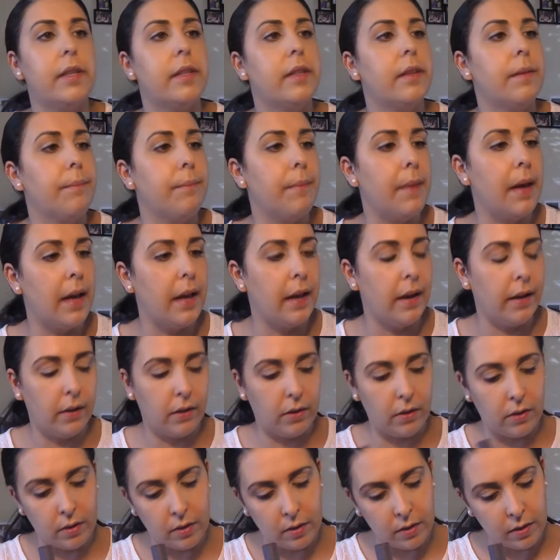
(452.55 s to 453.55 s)
blusher,
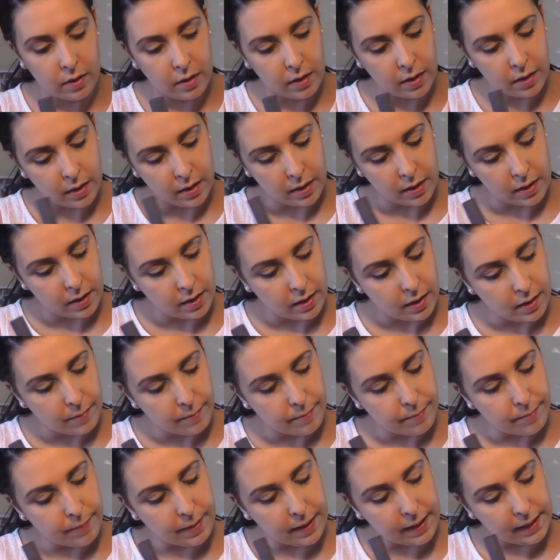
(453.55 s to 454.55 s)
and this is the
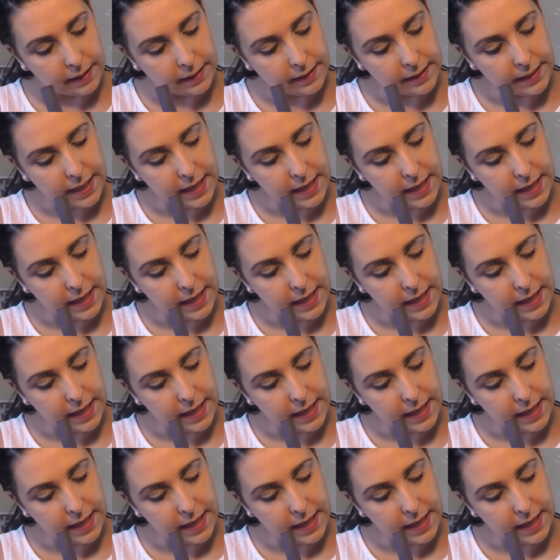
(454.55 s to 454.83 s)
MAC